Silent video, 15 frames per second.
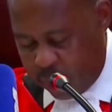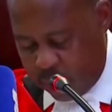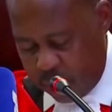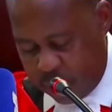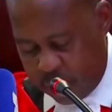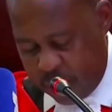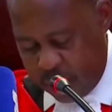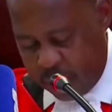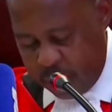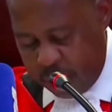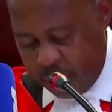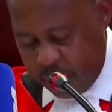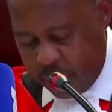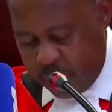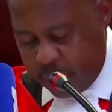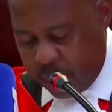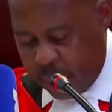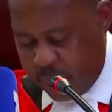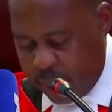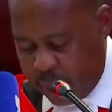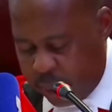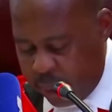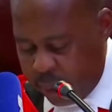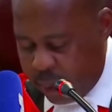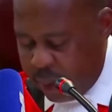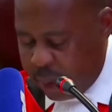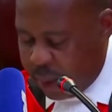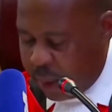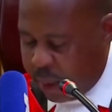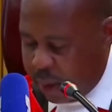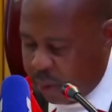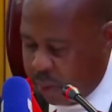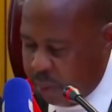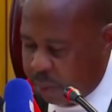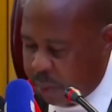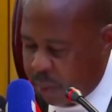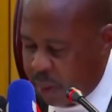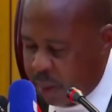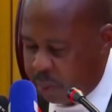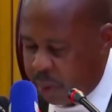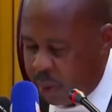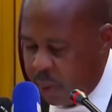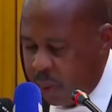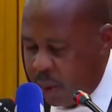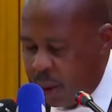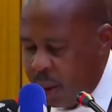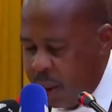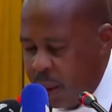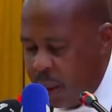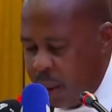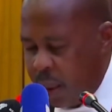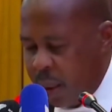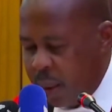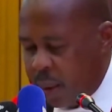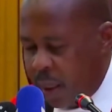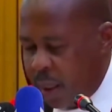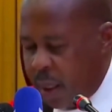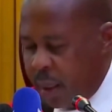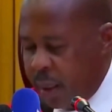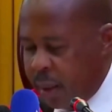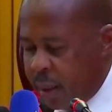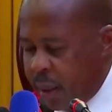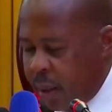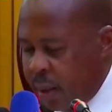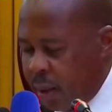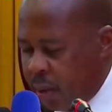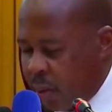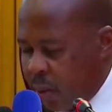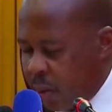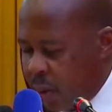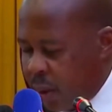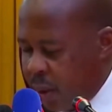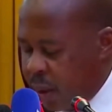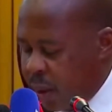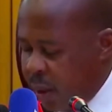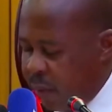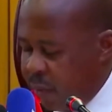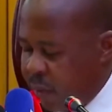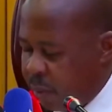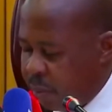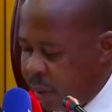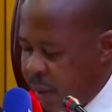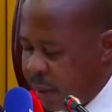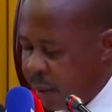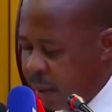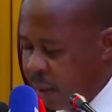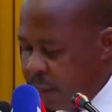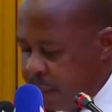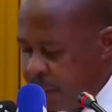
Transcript: suicide, that the accused decided to approach a journalist and disclose his evil past.